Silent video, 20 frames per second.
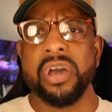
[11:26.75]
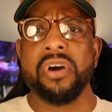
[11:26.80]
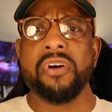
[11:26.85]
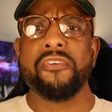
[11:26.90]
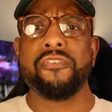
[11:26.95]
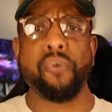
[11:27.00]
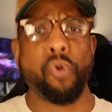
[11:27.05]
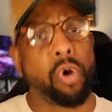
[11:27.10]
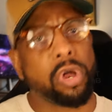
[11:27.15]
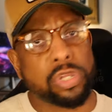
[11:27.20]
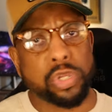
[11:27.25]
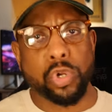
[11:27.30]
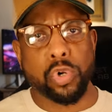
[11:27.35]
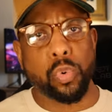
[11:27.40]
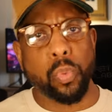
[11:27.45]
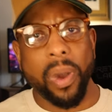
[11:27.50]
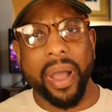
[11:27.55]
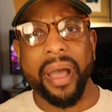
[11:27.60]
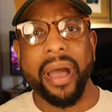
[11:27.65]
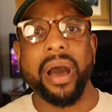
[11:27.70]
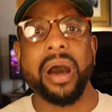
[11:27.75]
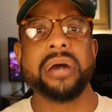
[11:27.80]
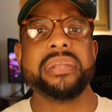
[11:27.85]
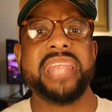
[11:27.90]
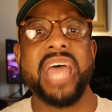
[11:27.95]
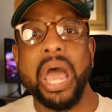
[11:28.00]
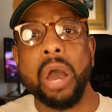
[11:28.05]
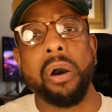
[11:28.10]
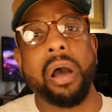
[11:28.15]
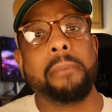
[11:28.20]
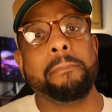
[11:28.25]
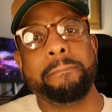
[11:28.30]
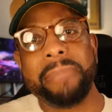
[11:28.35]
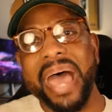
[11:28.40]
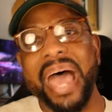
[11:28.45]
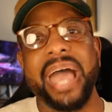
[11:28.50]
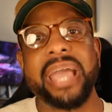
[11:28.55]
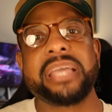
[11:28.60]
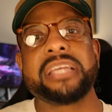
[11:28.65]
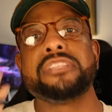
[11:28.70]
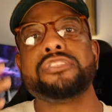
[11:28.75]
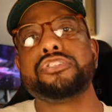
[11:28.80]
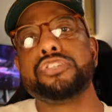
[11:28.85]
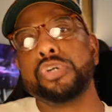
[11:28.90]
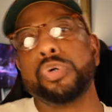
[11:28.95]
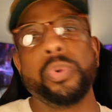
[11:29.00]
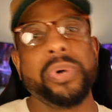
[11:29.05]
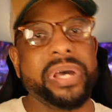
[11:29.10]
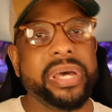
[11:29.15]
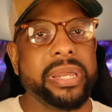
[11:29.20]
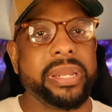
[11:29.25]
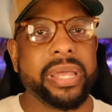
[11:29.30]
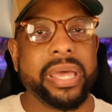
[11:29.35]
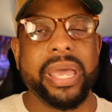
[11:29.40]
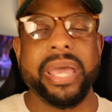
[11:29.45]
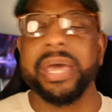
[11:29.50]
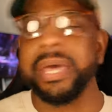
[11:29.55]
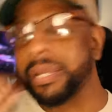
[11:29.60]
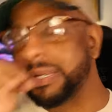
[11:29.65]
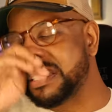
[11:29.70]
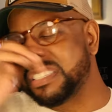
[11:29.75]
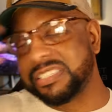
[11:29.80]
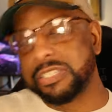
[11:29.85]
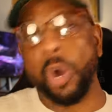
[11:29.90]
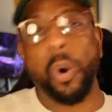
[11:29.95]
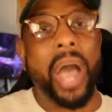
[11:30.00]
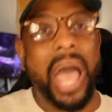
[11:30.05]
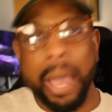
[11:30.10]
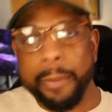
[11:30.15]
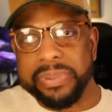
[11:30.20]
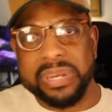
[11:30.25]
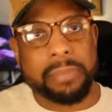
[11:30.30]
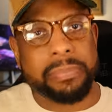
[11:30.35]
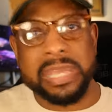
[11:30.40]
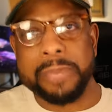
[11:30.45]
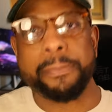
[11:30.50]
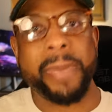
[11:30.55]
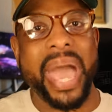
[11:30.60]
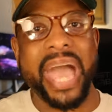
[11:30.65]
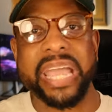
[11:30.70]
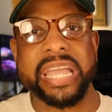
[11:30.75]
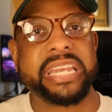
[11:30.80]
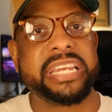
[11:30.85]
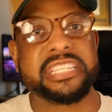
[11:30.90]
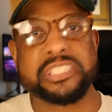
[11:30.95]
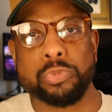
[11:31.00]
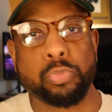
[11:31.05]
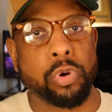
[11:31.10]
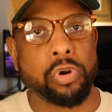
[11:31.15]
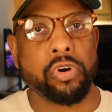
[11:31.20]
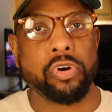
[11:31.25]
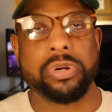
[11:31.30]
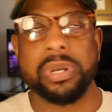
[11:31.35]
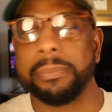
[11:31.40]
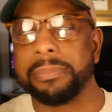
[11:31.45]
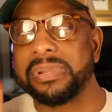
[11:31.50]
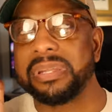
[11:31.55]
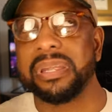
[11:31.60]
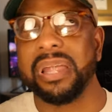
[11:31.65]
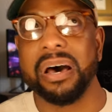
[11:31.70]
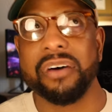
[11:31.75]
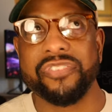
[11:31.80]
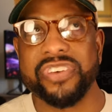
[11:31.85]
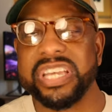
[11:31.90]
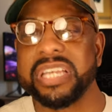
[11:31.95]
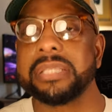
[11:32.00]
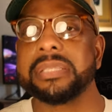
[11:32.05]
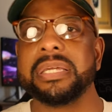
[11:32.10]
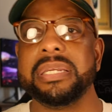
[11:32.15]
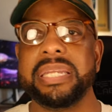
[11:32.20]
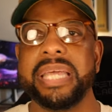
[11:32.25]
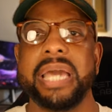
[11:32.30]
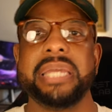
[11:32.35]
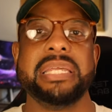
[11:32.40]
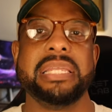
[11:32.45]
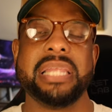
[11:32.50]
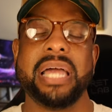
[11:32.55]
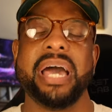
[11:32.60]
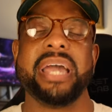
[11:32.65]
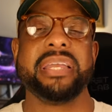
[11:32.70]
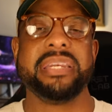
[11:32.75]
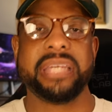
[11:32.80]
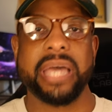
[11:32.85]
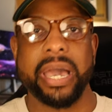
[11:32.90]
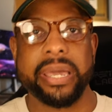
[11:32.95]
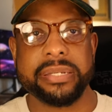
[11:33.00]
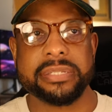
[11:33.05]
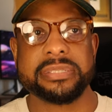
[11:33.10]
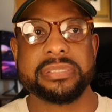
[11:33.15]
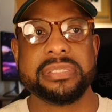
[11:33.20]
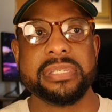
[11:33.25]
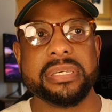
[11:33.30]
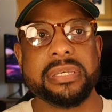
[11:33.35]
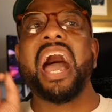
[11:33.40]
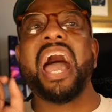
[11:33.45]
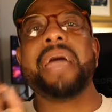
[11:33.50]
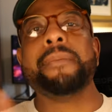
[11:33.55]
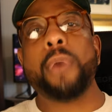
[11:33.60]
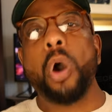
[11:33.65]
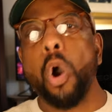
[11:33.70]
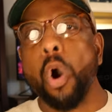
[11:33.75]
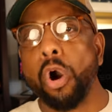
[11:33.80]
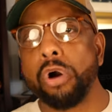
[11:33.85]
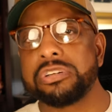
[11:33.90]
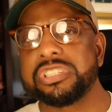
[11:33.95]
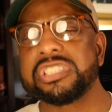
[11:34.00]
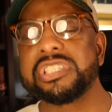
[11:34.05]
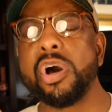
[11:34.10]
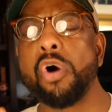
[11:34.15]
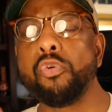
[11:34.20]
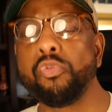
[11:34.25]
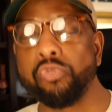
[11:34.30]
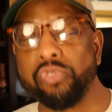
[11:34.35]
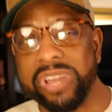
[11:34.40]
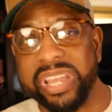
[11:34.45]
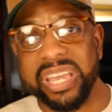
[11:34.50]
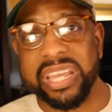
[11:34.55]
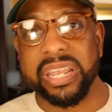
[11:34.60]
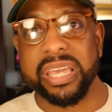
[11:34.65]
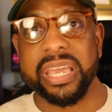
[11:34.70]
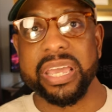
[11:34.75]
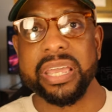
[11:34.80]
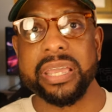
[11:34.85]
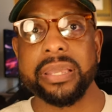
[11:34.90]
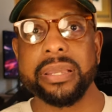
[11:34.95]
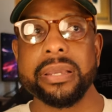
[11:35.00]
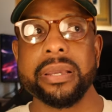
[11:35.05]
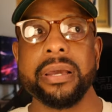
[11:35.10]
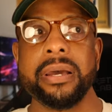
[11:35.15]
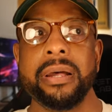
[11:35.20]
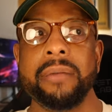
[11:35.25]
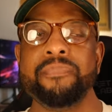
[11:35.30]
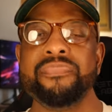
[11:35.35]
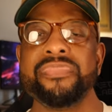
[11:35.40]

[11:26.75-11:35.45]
for a little while. Now I'm back to it and so happy to be back in this world. I'm loving the Dandelion Dynasty. I'm also reading